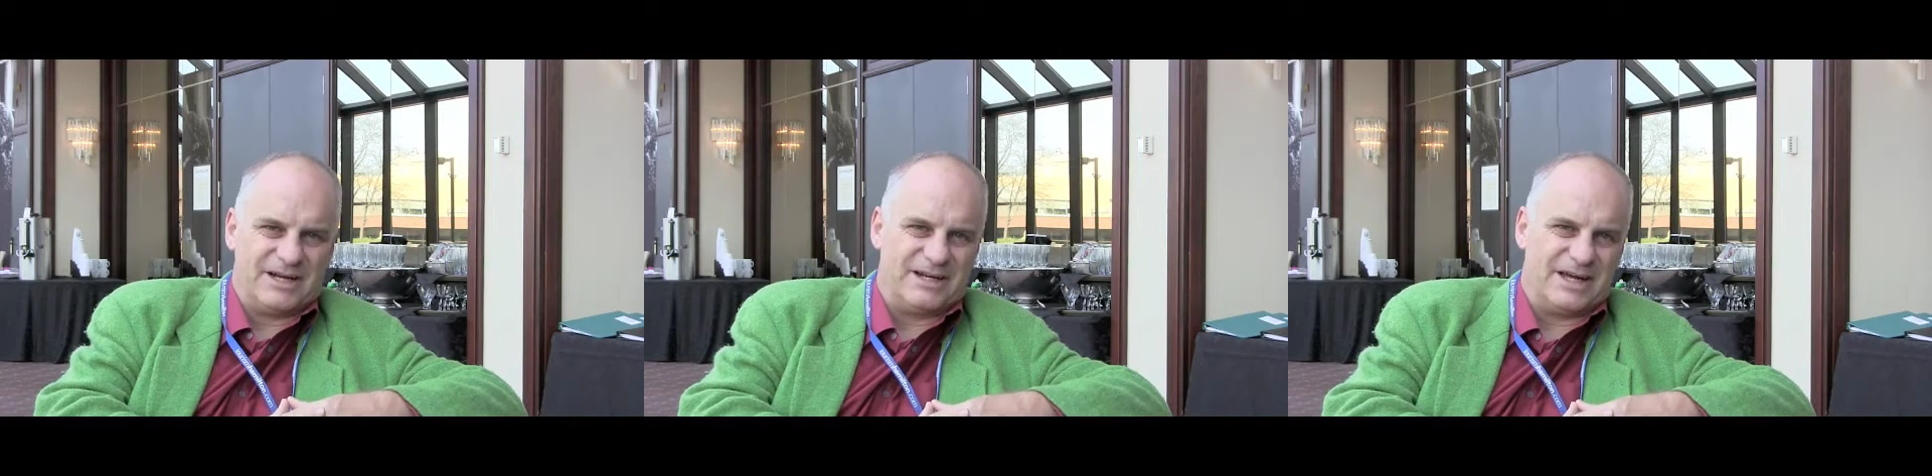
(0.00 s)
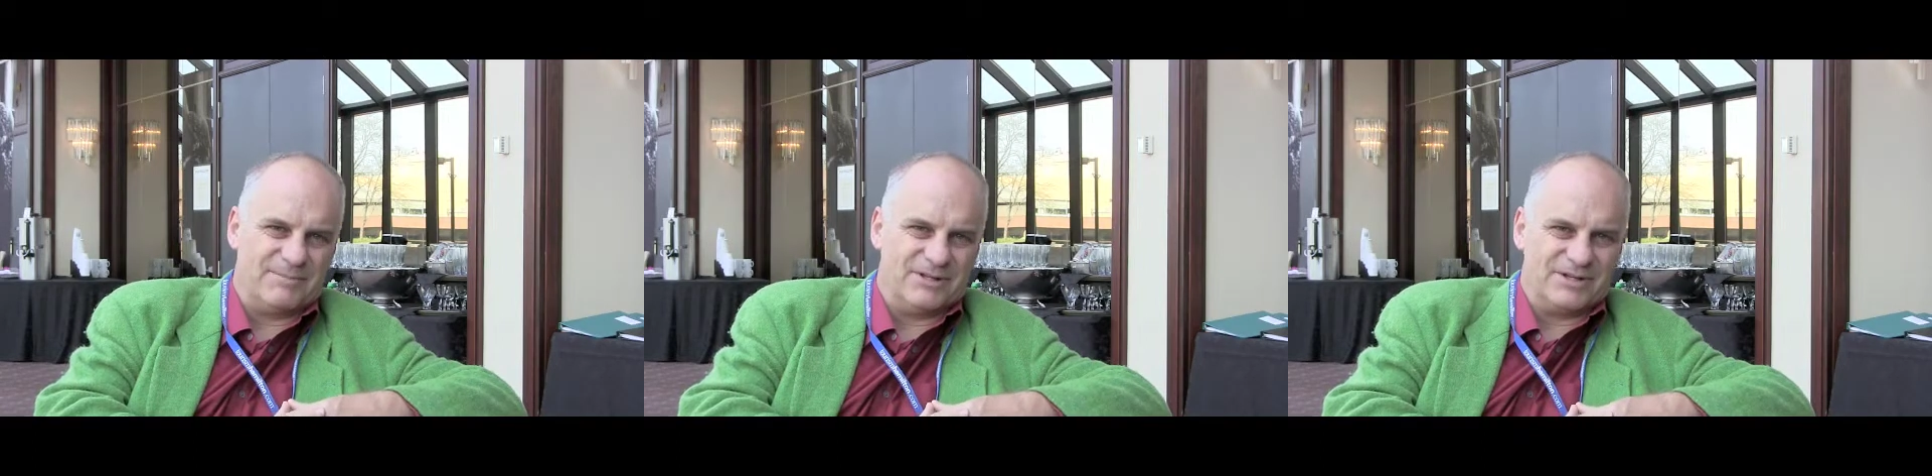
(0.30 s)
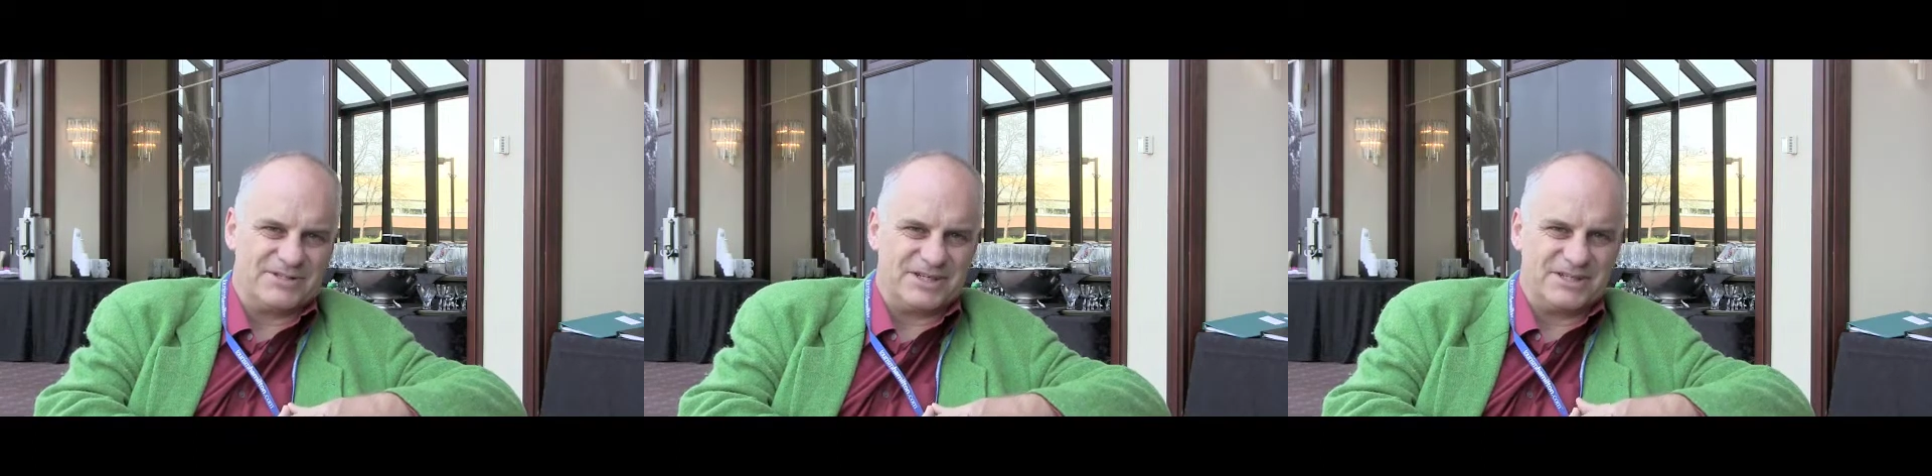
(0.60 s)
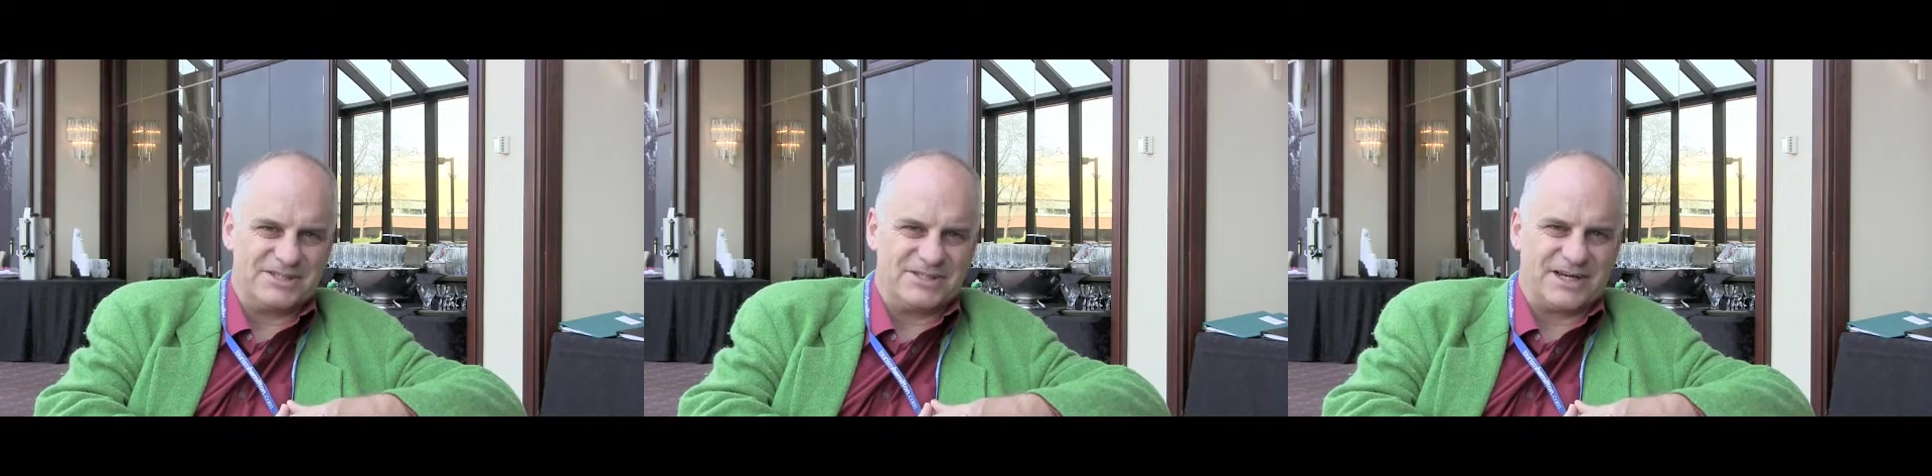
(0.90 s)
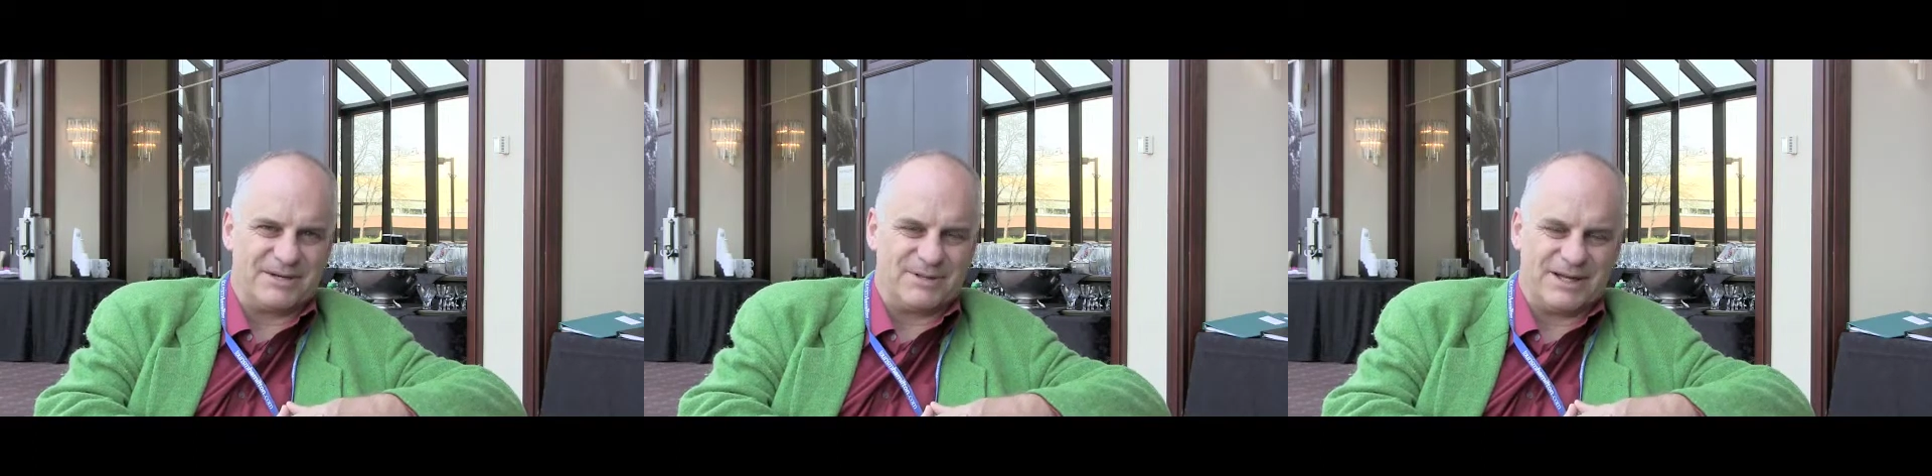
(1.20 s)
enable those things to
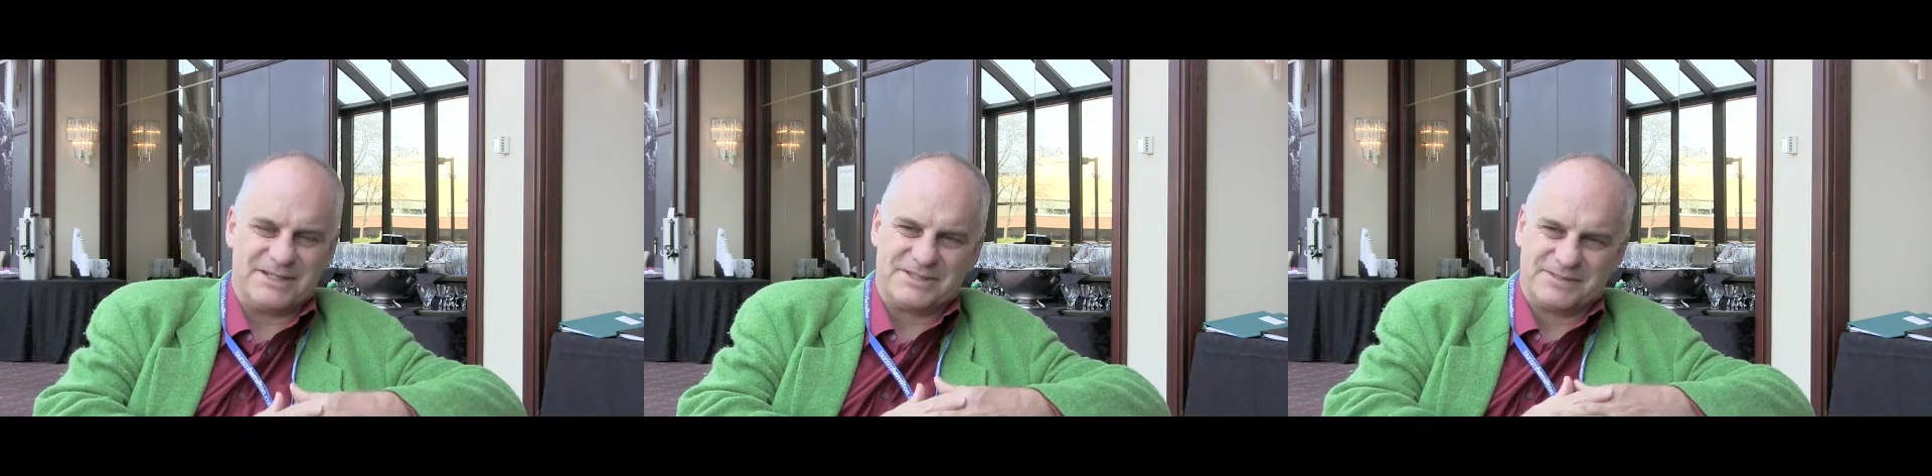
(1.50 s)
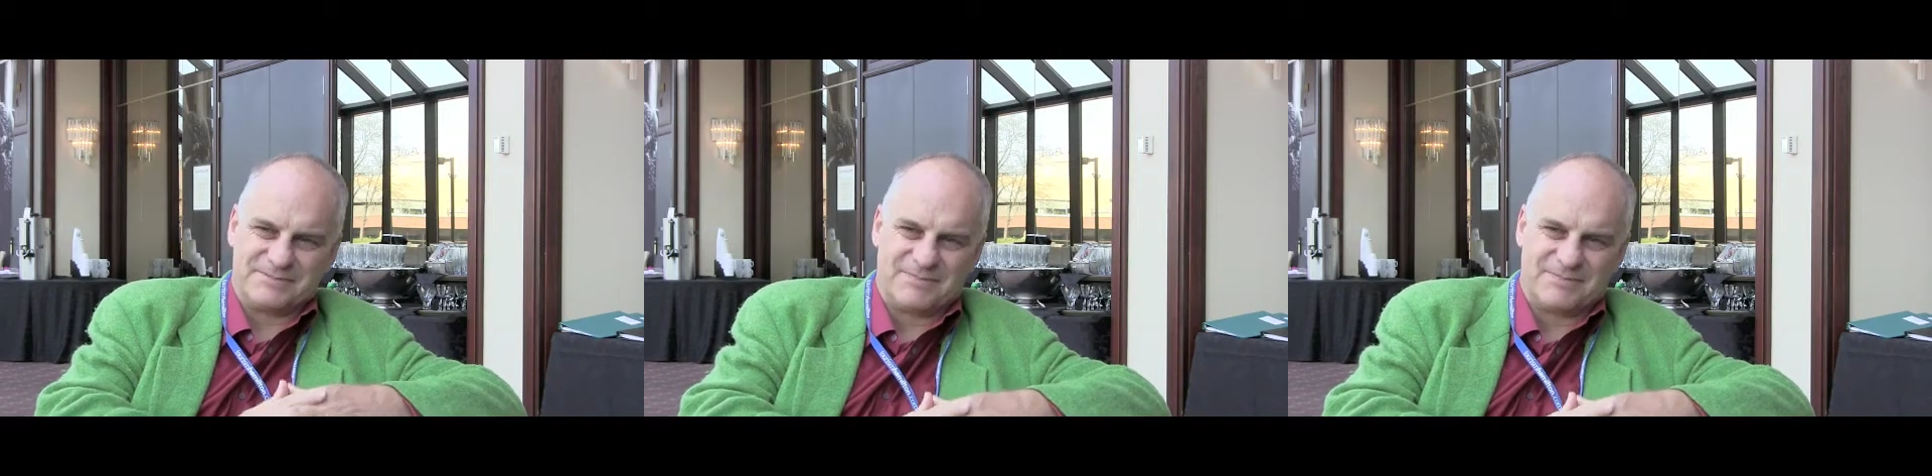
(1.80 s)
take place.